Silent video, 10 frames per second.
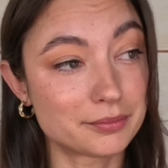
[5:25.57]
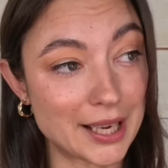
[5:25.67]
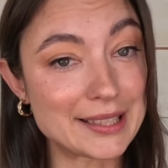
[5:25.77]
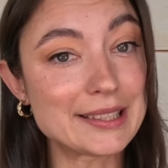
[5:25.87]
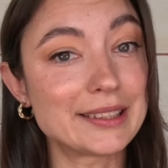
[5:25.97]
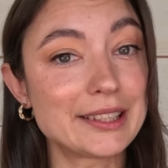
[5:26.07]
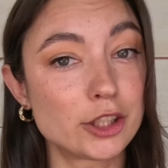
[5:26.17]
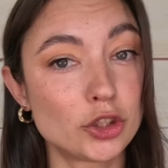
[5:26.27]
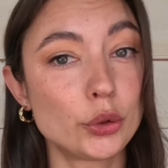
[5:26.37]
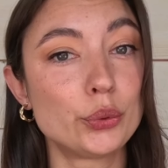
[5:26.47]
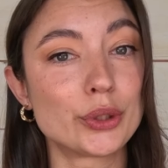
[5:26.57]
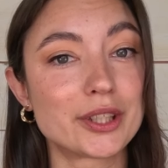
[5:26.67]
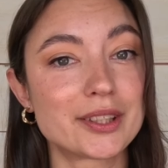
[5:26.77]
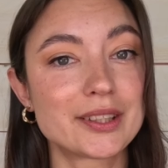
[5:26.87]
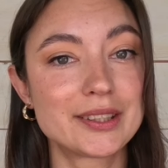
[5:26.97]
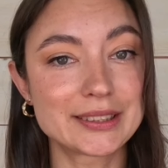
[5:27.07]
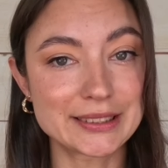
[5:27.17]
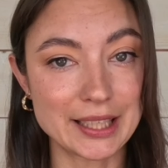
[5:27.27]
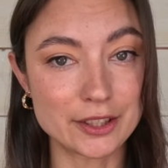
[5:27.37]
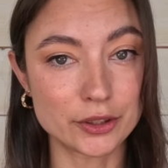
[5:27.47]
ideally a lunar
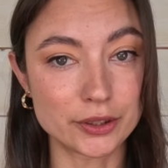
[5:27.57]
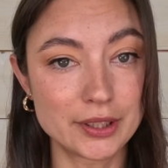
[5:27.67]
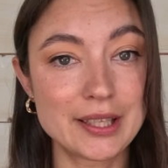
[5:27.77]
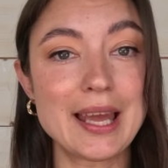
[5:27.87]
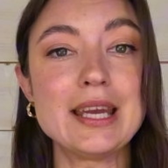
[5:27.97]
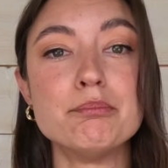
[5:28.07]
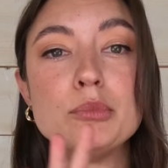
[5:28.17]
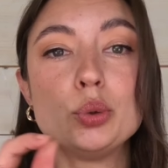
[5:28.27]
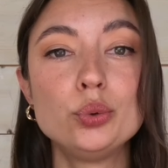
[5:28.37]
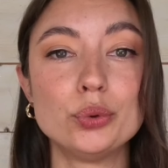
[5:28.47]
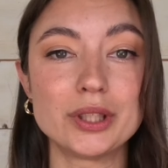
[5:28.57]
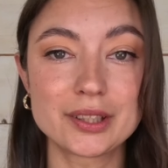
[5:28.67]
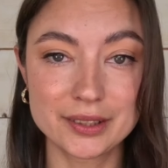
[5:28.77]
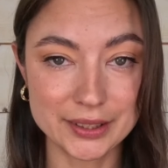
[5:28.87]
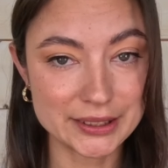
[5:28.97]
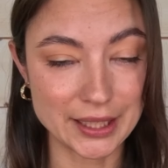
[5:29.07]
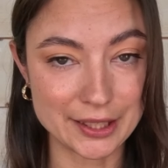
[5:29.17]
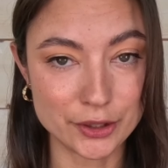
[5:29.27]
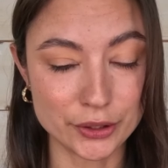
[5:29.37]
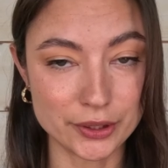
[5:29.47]
cycle, a moon
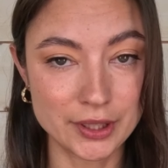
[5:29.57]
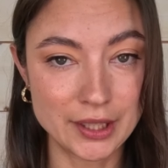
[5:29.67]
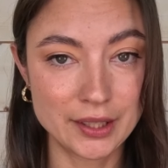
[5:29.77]
cycle.